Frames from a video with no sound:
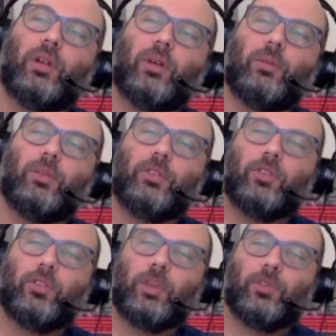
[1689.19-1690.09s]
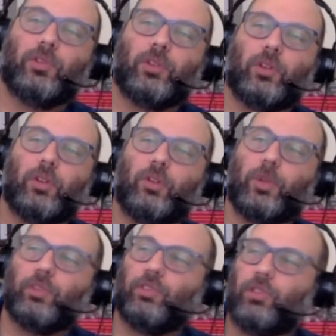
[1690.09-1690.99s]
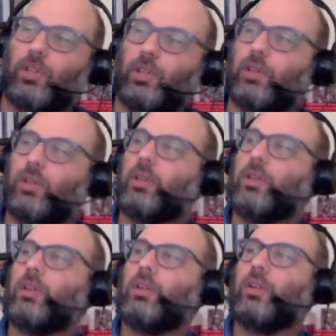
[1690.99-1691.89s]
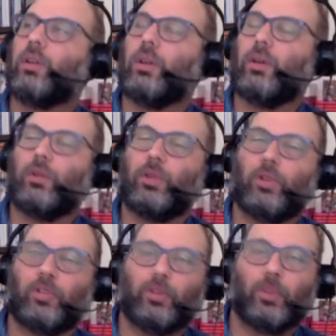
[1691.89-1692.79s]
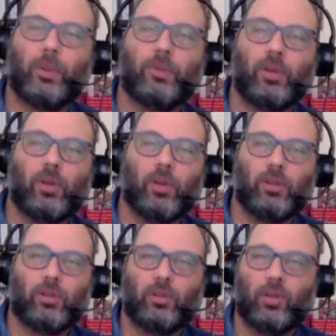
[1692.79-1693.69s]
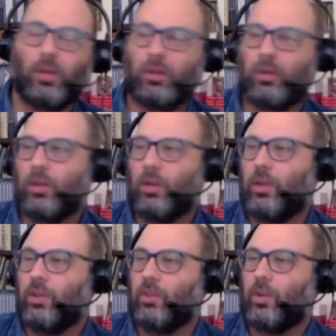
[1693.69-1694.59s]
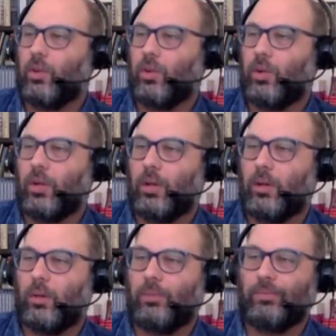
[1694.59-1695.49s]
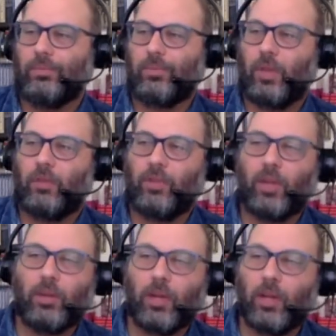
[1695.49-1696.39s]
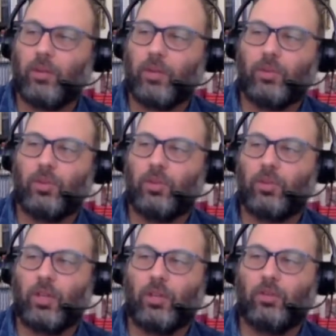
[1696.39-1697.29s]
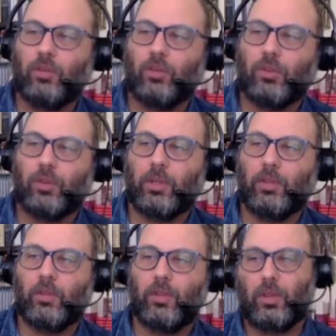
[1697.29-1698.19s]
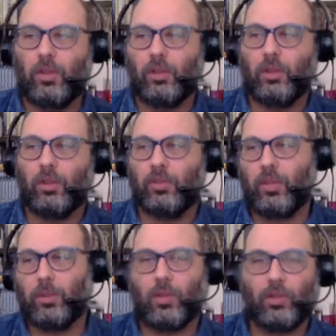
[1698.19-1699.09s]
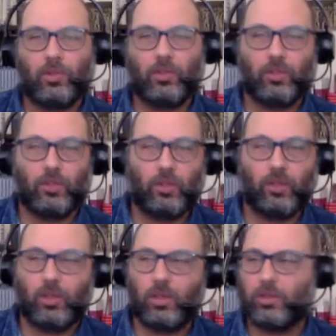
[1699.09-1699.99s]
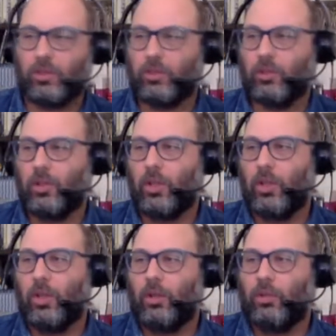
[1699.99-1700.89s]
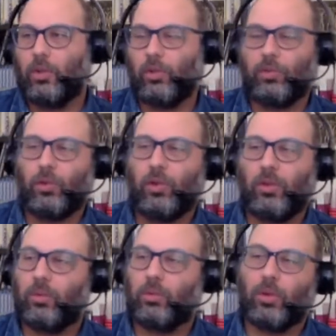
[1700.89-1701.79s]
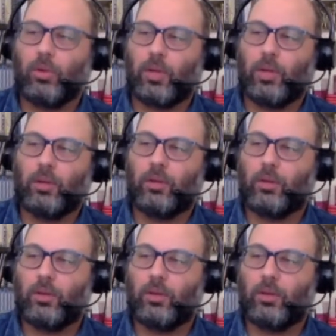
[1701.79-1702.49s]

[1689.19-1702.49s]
misconception, especially because of pop psychology, right? So I find a lot of my students get confused about this. They think the subconscious is the unconscious. Of course, Freud wrote about